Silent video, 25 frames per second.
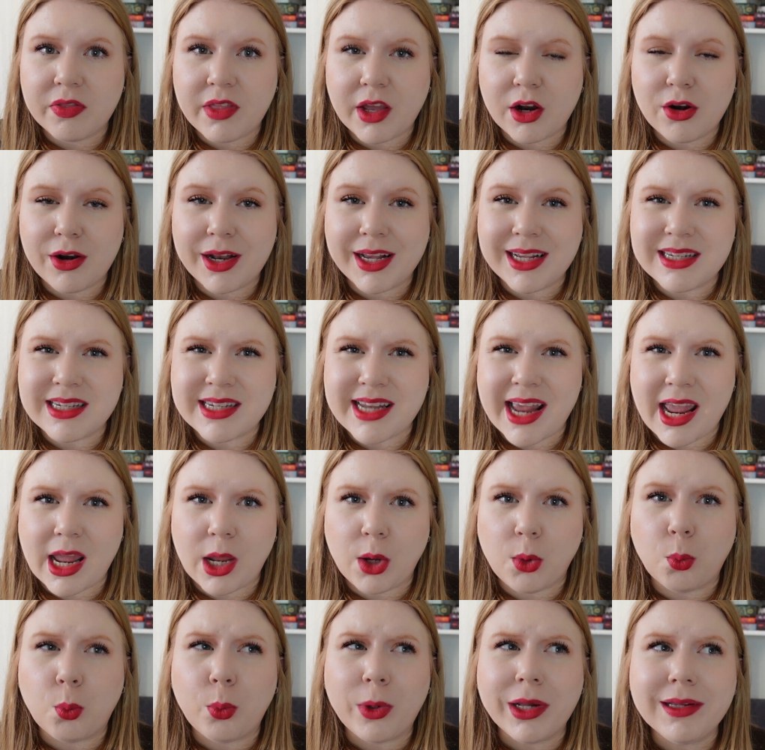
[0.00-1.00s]
There is
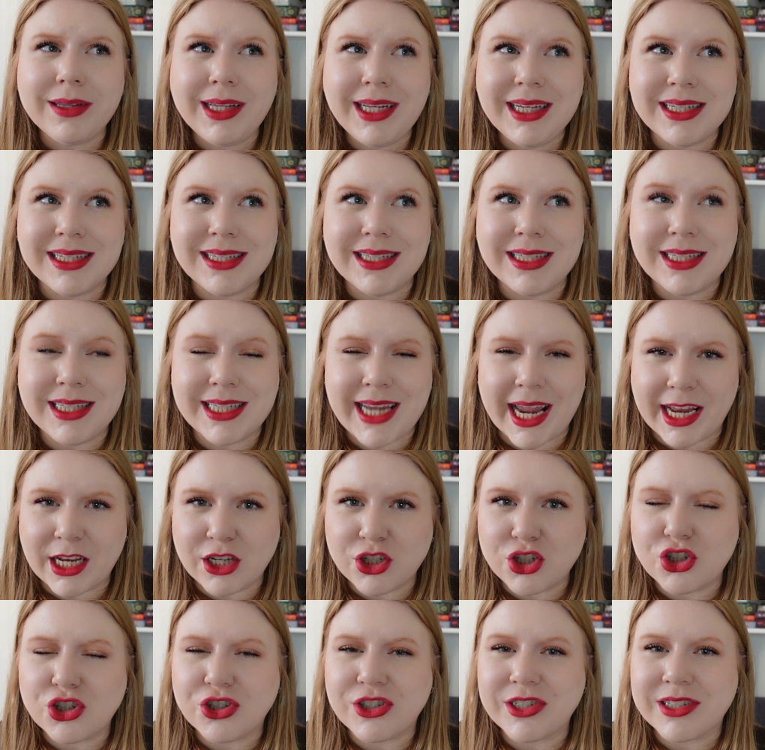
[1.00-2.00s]
a really
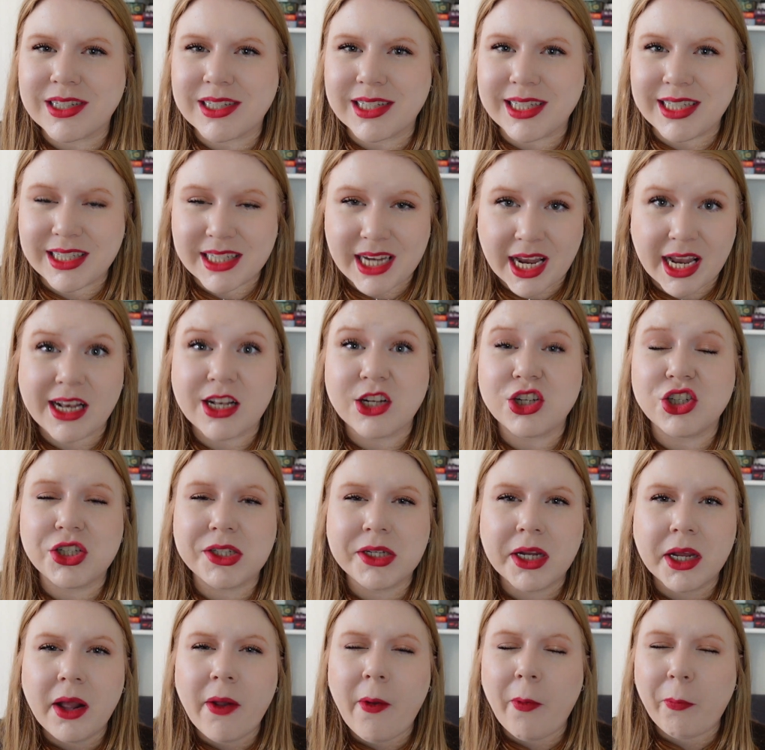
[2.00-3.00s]
dangerously tinged